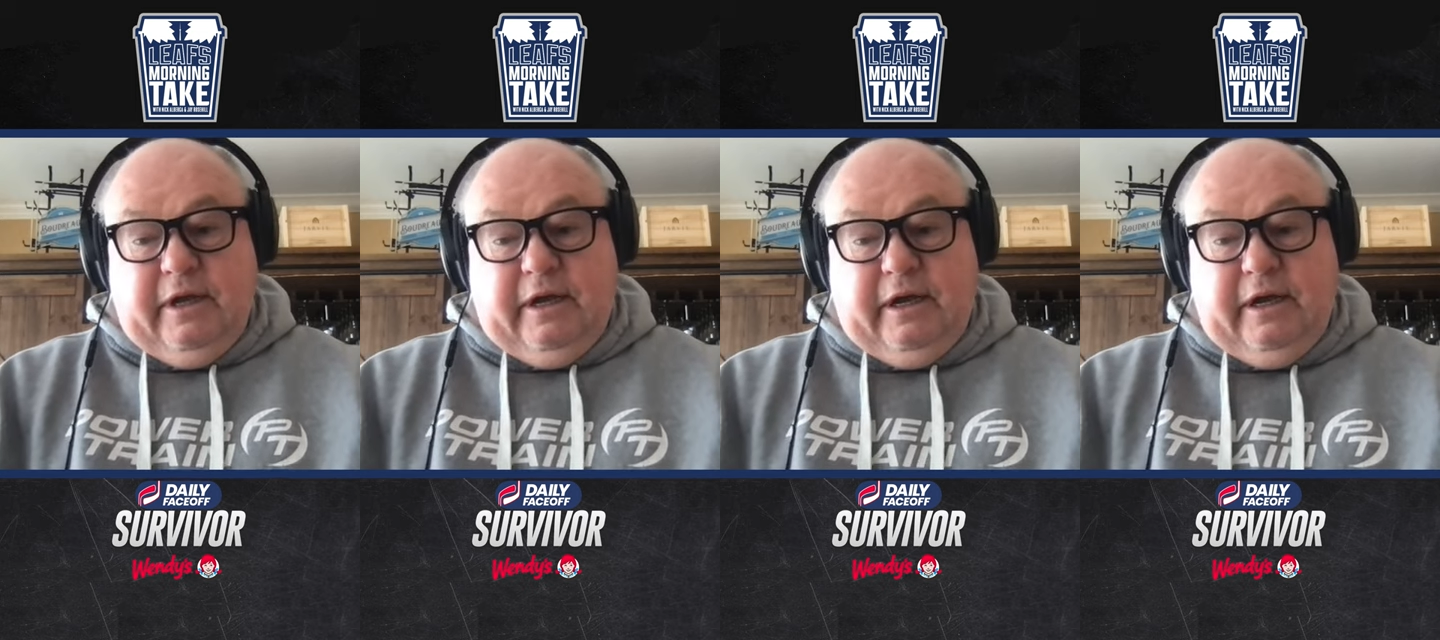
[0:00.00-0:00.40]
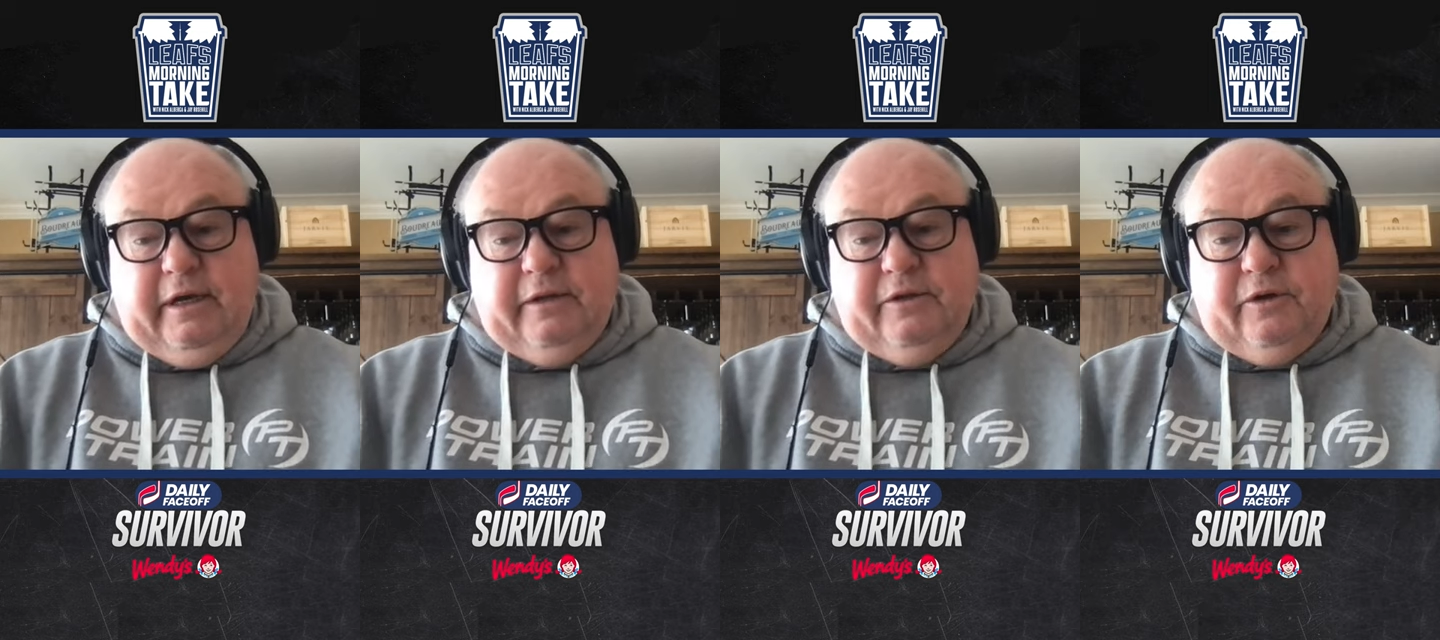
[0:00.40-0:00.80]

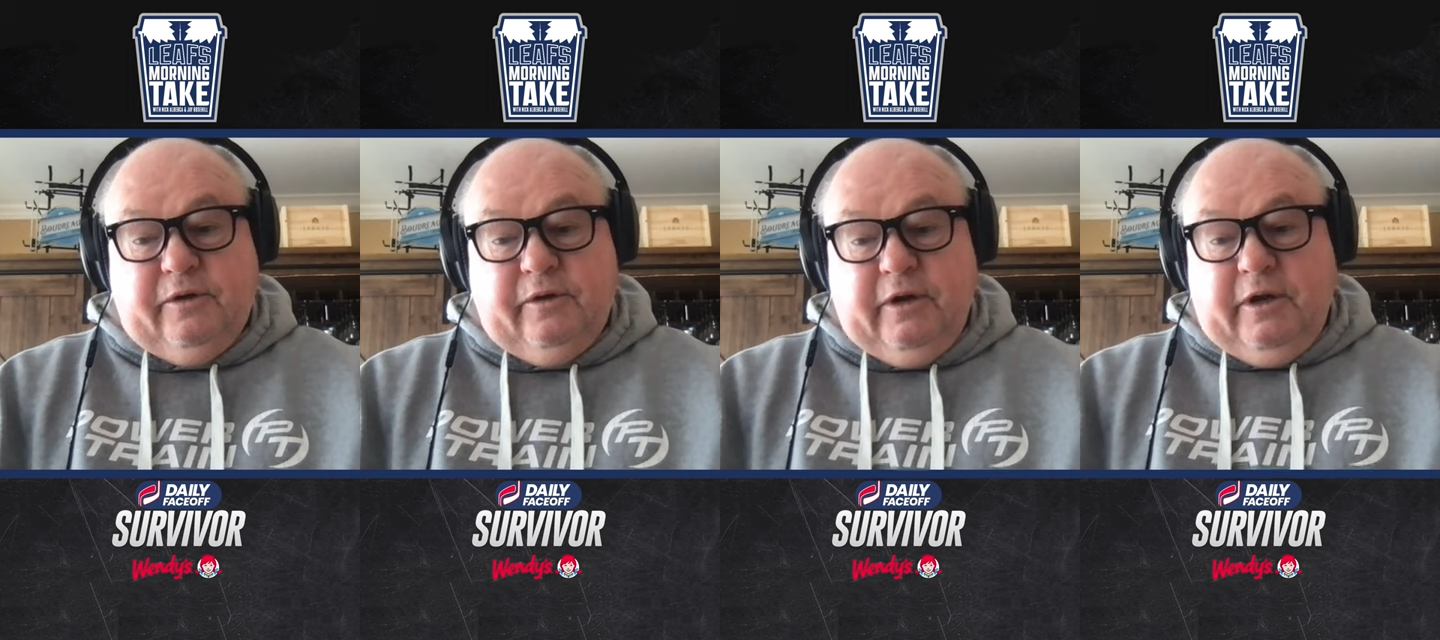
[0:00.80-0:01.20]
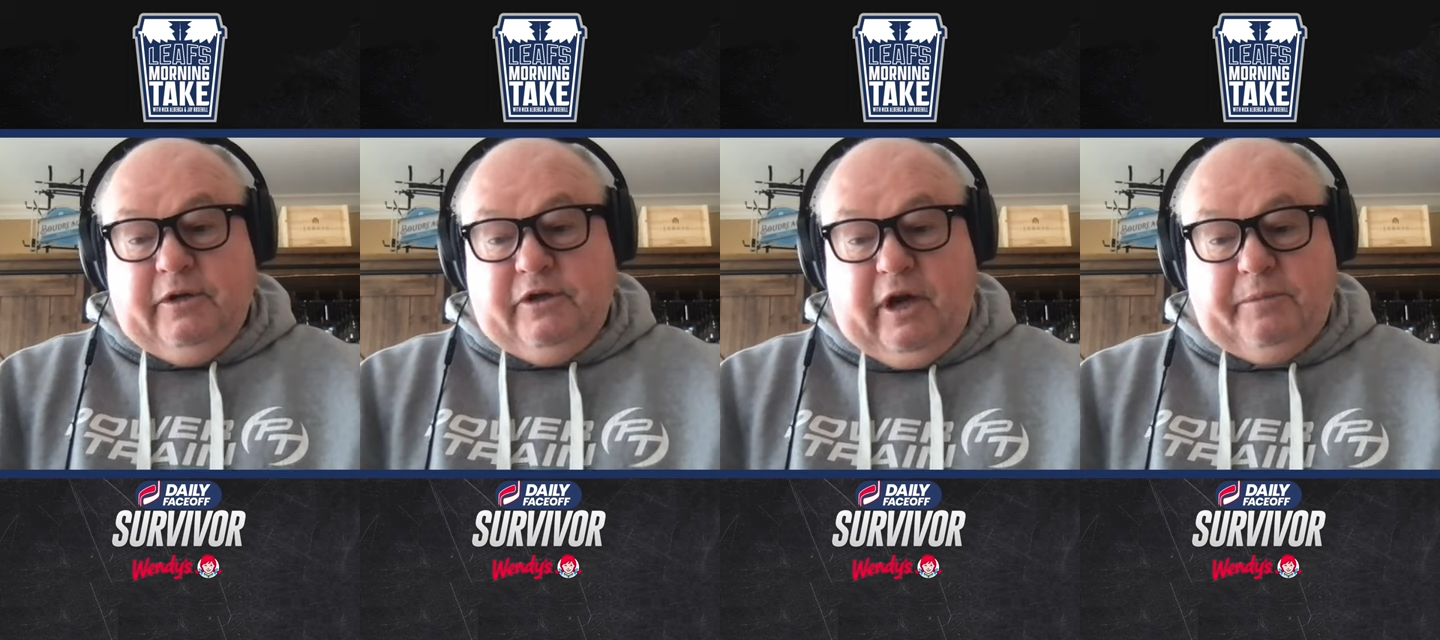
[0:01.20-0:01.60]
Uh, their
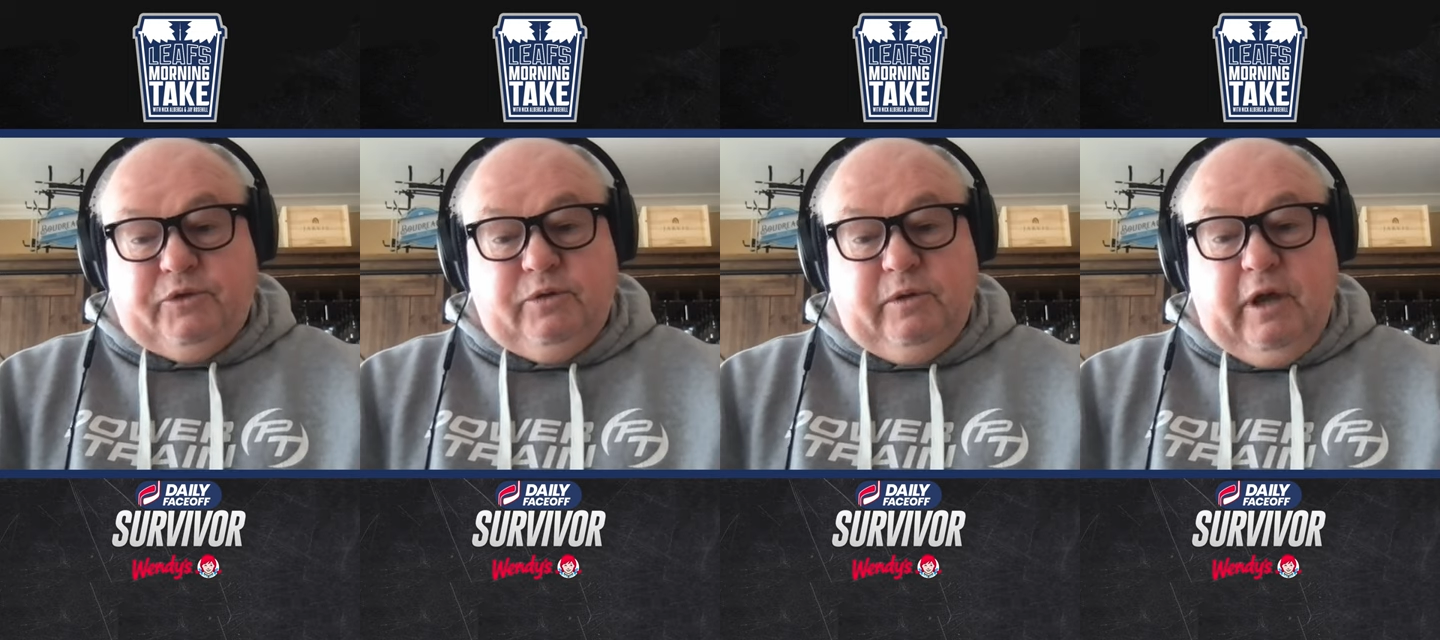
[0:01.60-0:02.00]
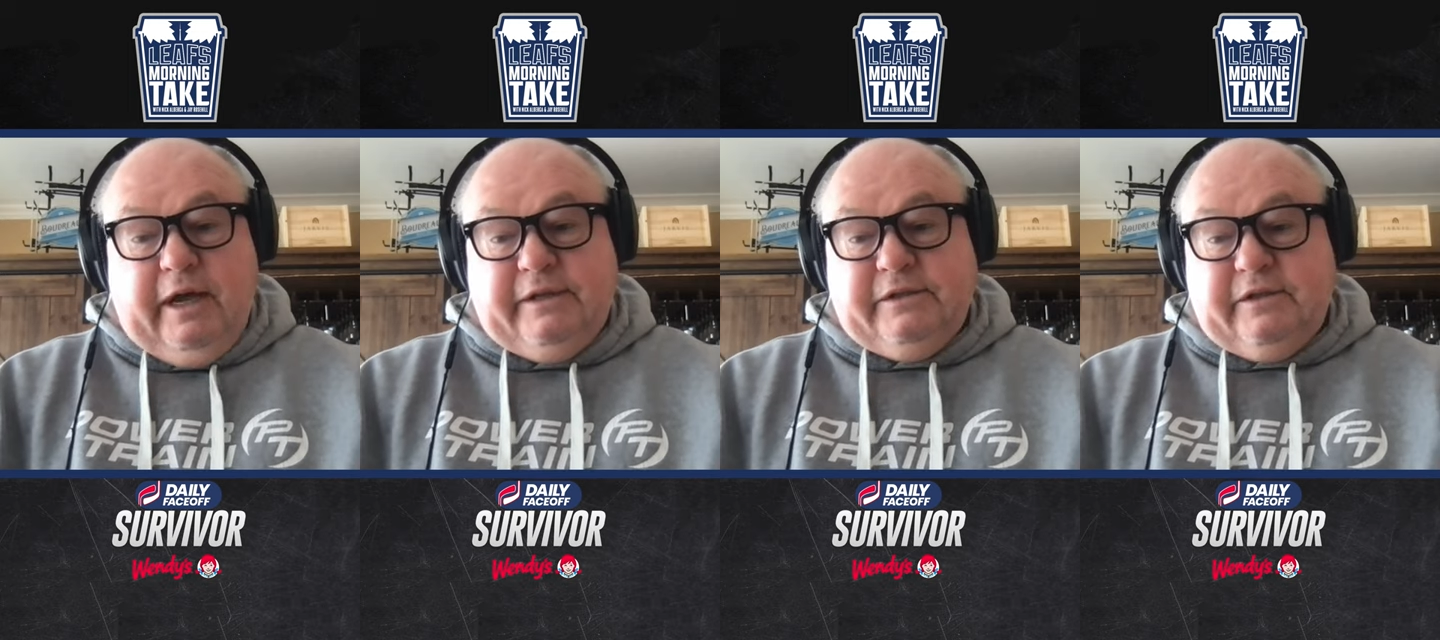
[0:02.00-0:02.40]
top two
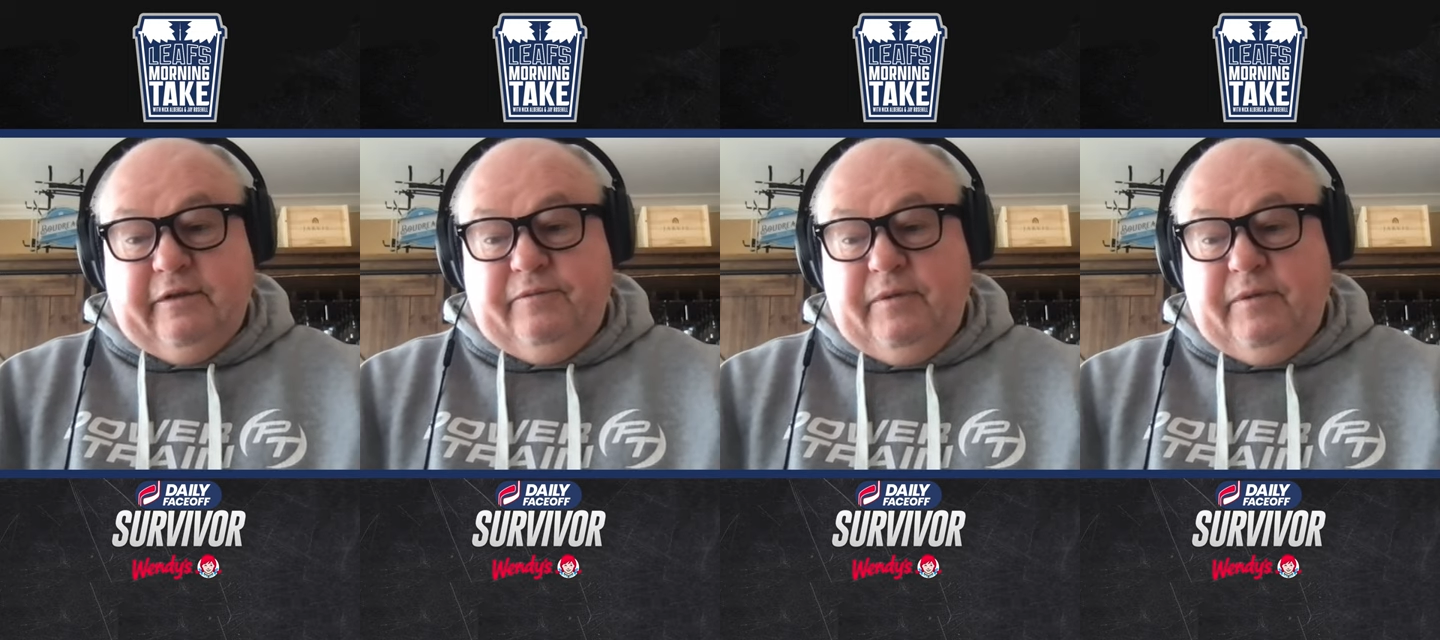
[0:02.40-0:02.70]
lines have,